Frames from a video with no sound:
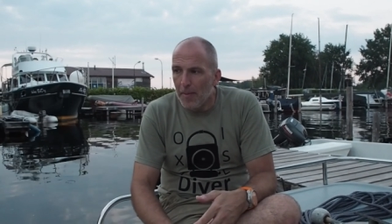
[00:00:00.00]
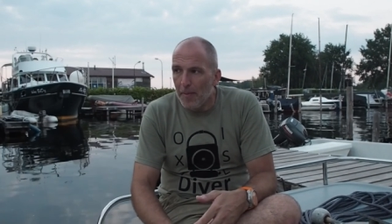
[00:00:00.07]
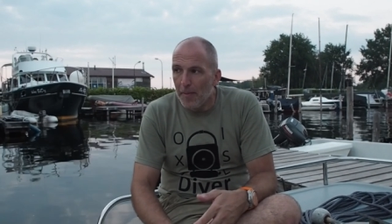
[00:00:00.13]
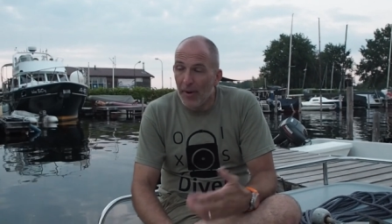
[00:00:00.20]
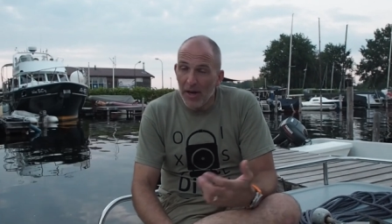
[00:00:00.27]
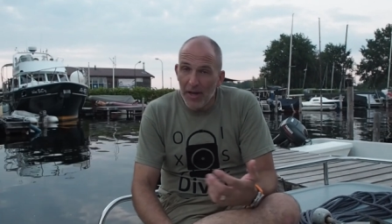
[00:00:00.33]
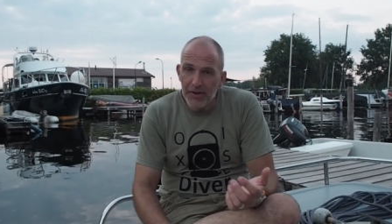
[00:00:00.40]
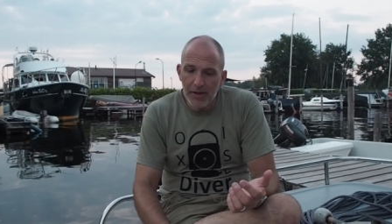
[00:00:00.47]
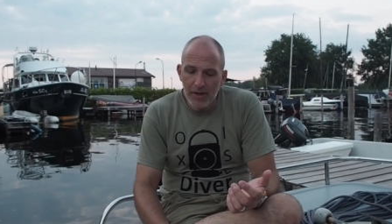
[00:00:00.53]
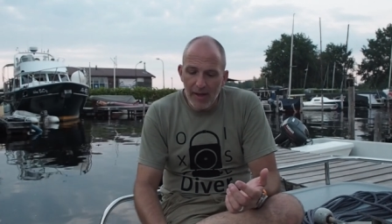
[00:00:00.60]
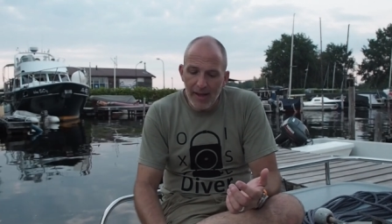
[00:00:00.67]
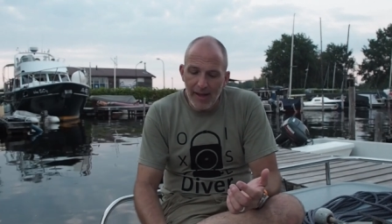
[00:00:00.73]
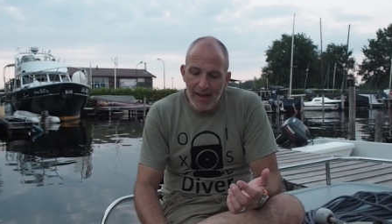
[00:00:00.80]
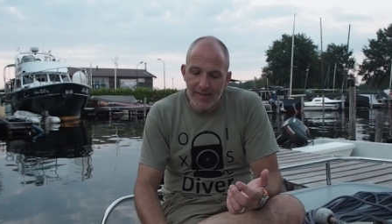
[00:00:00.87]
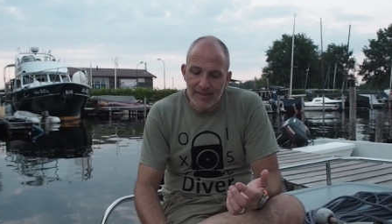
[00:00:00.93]
but
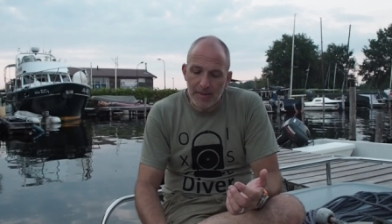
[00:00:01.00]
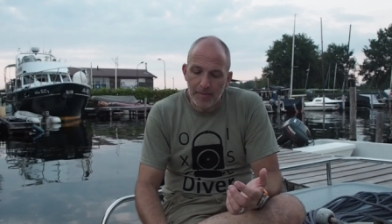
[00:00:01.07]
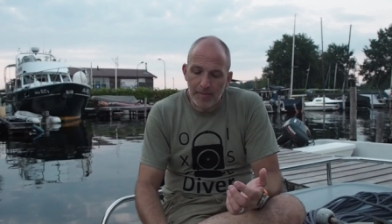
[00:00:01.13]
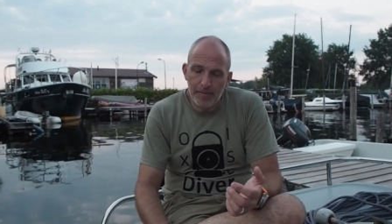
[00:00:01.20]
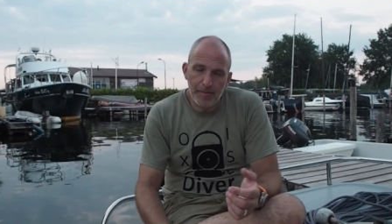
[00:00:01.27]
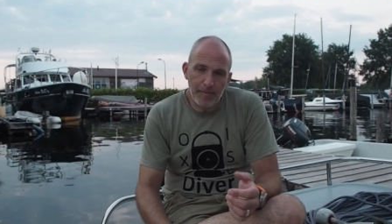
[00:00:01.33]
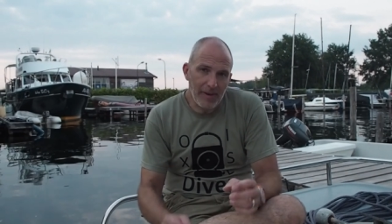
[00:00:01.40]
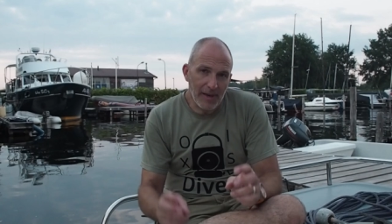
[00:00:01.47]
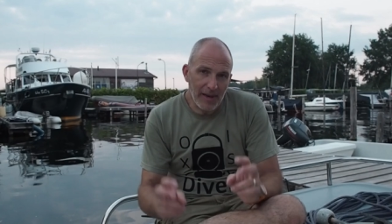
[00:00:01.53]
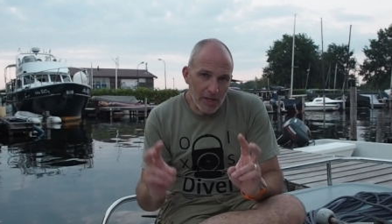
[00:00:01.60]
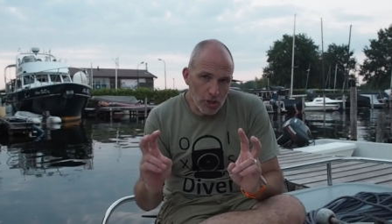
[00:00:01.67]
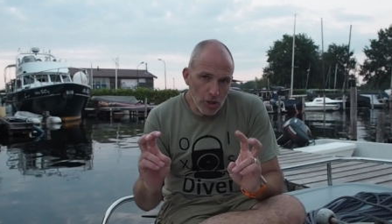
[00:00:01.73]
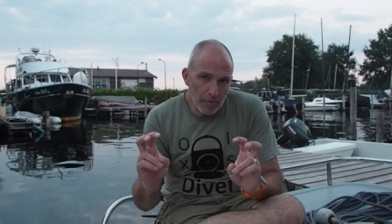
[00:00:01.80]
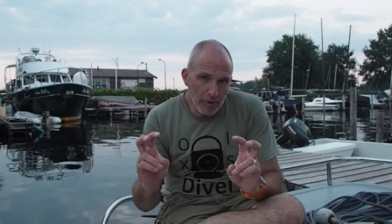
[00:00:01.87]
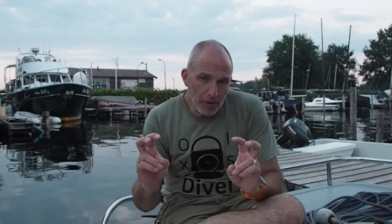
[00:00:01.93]
as a
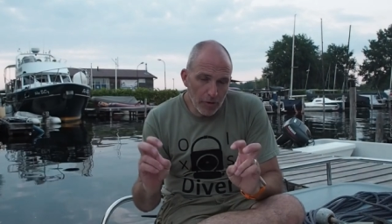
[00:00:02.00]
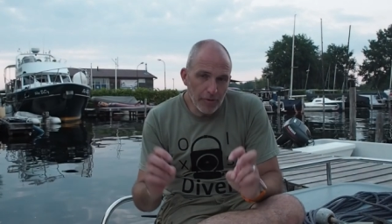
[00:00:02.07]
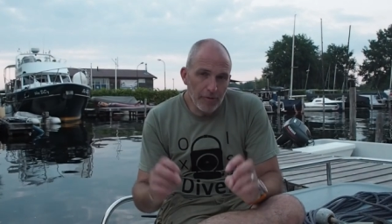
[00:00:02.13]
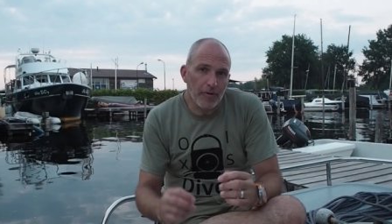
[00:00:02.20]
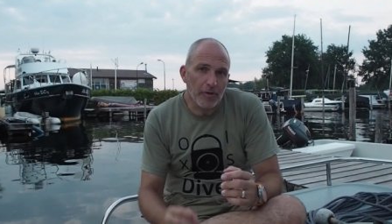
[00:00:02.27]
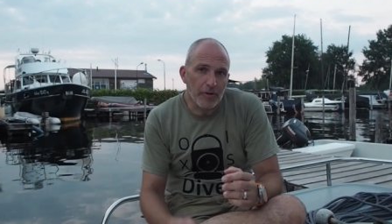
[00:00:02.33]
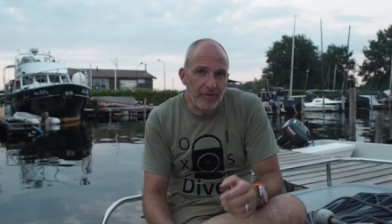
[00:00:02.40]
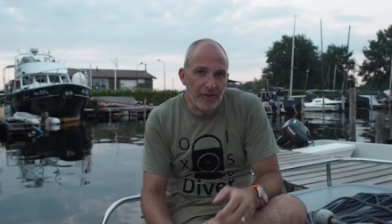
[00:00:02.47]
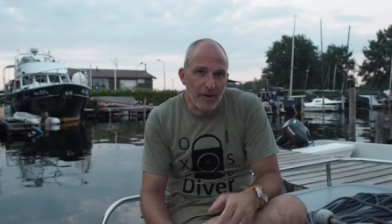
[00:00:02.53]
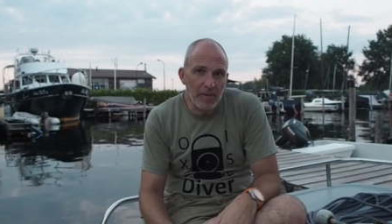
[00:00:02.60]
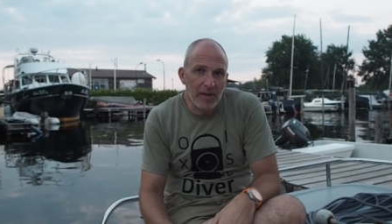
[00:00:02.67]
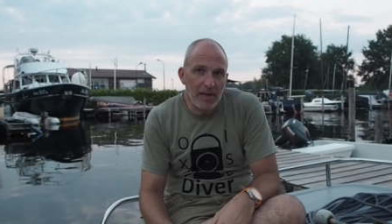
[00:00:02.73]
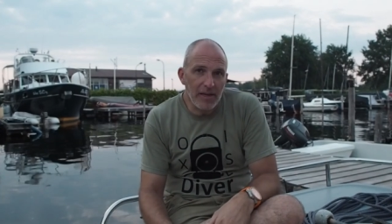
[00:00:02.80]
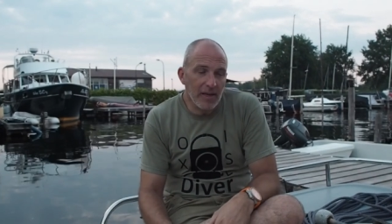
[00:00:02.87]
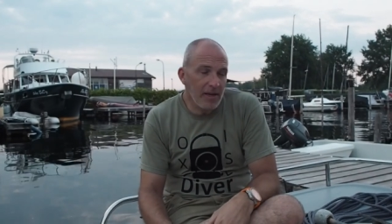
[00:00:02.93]
pleasure boat for the
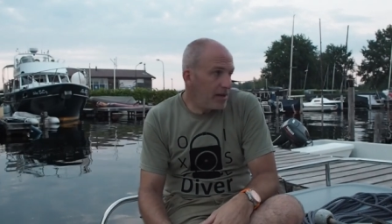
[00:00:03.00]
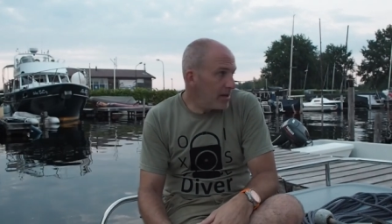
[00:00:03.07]
family,